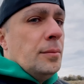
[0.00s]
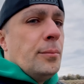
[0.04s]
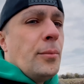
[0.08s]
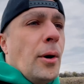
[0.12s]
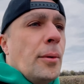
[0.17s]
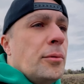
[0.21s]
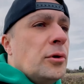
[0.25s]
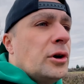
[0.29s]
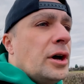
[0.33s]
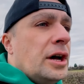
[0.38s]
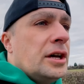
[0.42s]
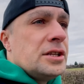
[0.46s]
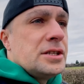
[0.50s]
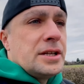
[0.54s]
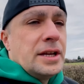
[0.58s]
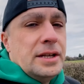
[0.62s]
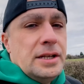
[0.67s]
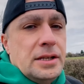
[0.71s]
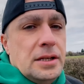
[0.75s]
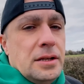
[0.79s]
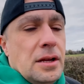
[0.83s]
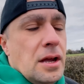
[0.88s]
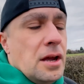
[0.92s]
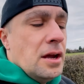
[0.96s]
Probably you guys
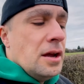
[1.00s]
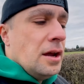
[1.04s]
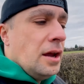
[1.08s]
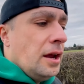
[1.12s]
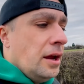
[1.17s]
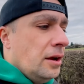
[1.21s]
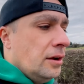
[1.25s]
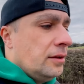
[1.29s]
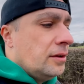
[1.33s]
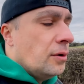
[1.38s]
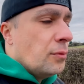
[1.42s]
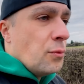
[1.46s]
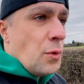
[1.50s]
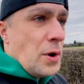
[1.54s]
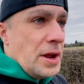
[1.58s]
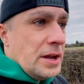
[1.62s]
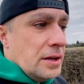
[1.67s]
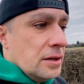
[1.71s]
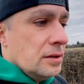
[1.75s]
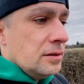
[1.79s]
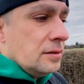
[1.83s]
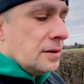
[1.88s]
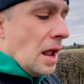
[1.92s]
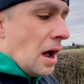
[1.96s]
can hear the
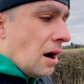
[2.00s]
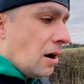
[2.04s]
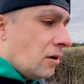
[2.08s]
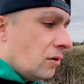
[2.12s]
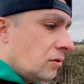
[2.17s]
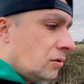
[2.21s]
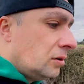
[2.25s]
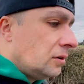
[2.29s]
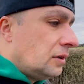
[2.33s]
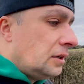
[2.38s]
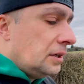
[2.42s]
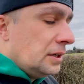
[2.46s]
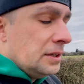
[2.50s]
wind now.